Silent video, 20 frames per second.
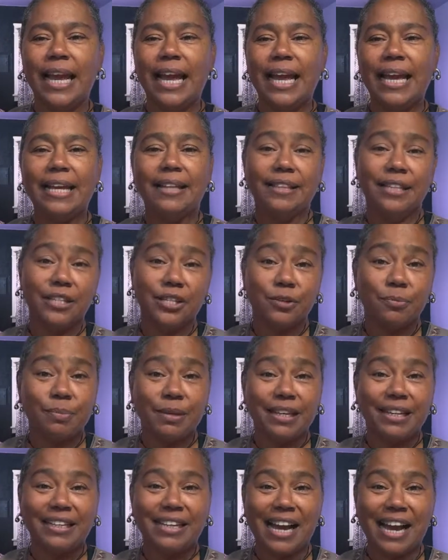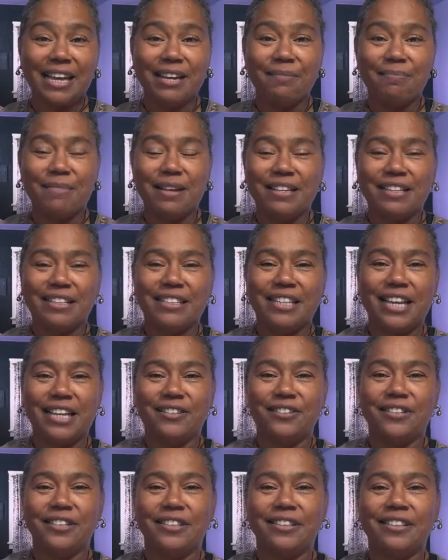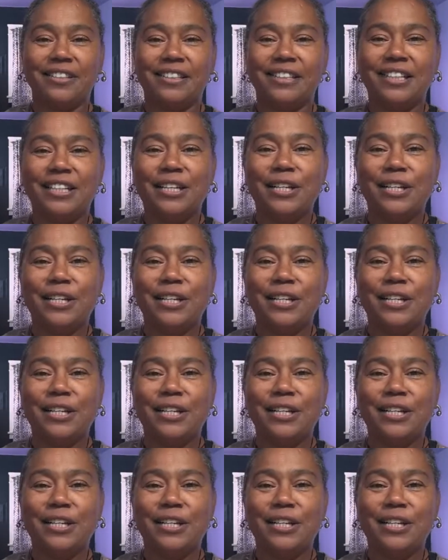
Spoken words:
And this will be a guided meditation.